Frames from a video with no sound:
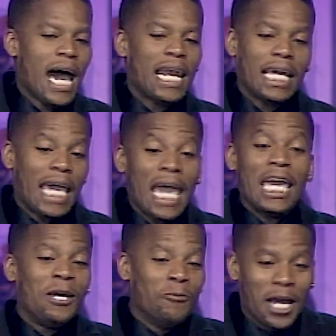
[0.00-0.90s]
I'd have
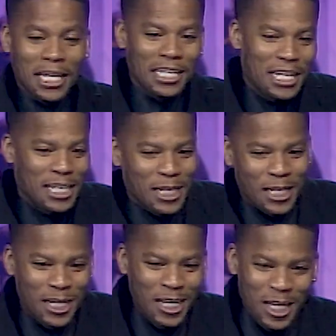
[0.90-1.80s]
gained weight.
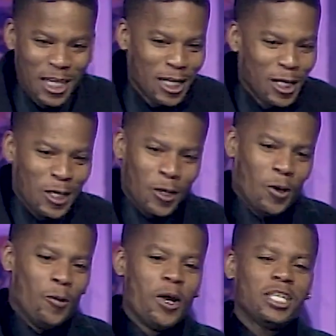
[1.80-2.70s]

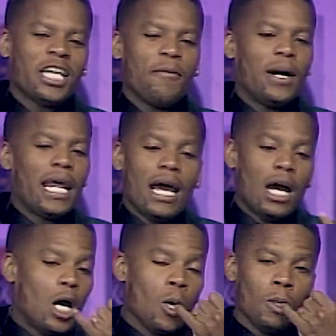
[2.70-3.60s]
Where's everybody at? I
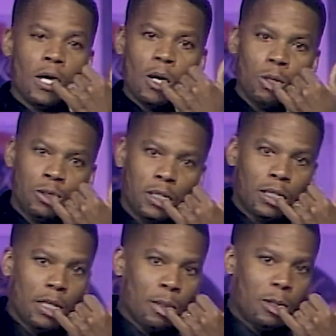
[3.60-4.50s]
don't know, shit,
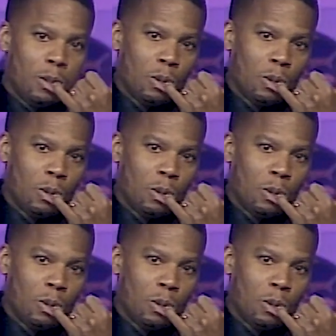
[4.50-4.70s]
they must.